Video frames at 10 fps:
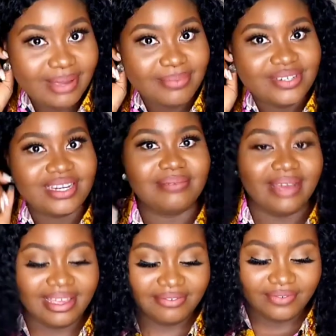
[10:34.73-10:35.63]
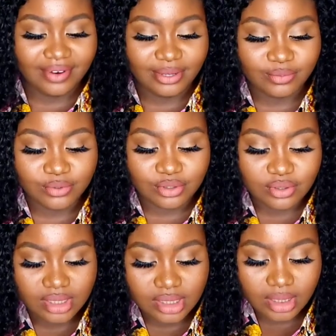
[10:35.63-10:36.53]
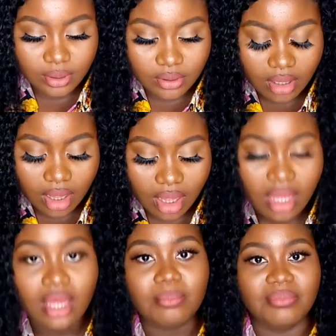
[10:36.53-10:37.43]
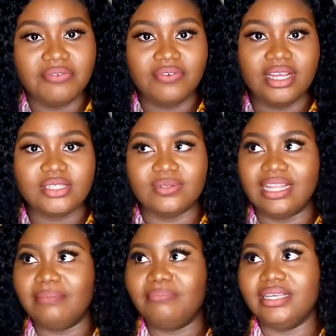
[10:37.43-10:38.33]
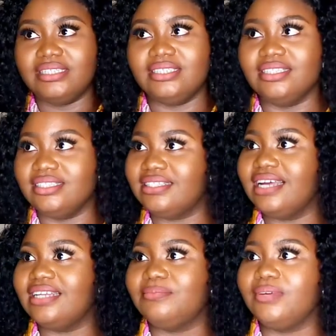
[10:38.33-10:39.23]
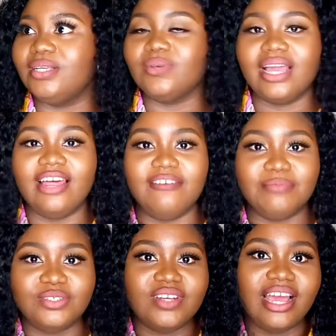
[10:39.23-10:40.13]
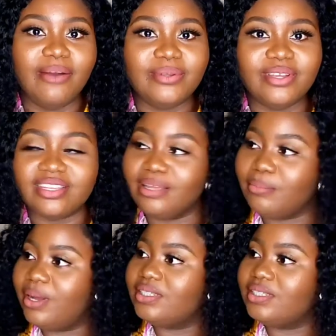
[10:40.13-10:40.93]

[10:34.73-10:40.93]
If you're betrayed by a friend, would you still be friends with that person? That depends. What kind of betrayal are we talking about?